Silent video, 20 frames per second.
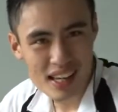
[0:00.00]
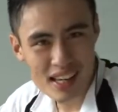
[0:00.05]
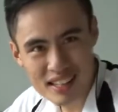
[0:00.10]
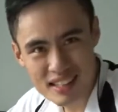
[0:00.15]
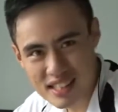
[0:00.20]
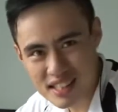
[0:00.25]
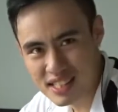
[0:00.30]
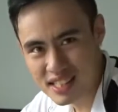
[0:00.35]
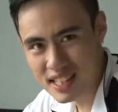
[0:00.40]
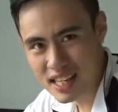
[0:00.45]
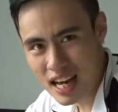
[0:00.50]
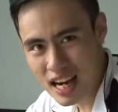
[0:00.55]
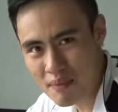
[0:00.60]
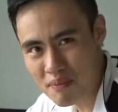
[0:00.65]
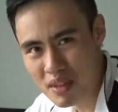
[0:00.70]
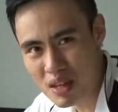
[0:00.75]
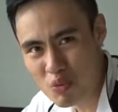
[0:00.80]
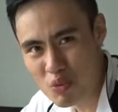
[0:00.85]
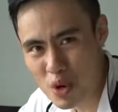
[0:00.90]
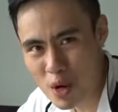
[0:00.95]
the setup
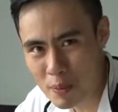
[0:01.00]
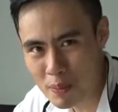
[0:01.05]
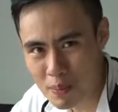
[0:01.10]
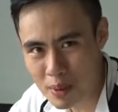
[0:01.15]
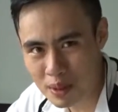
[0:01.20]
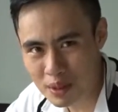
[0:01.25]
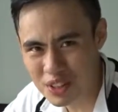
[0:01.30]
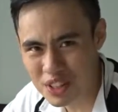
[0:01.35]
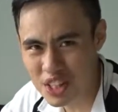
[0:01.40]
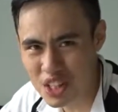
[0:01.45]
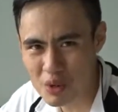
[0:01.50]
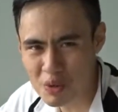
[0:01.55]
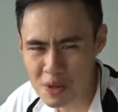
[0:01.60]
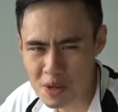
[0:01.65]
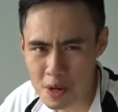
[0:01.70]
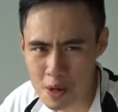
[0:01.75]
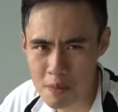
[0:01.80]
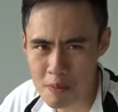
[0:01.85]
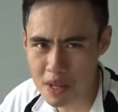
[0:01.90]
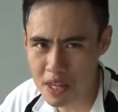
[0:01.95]
that we're building over
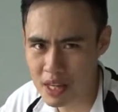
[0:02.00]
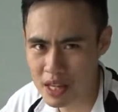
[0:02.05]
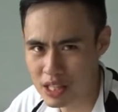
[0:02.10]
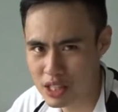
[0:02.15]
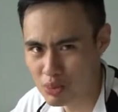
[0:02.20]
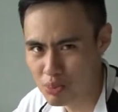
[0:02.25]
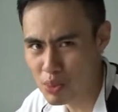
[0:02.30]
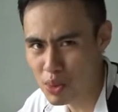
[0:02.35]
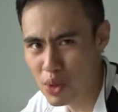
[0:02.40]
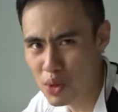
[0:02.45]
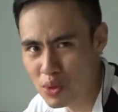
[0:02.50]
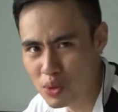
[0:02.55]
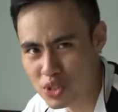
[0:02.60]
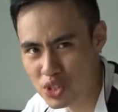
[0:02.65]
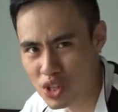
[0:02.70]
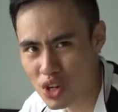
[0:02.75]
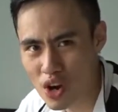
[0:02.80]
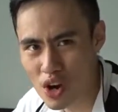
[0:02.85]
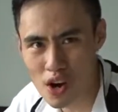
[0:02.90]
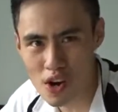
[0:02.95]
here, because most
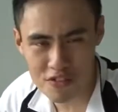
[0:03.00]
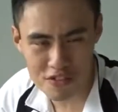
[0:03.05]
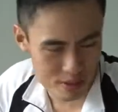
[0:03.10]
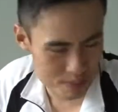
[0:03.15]
of the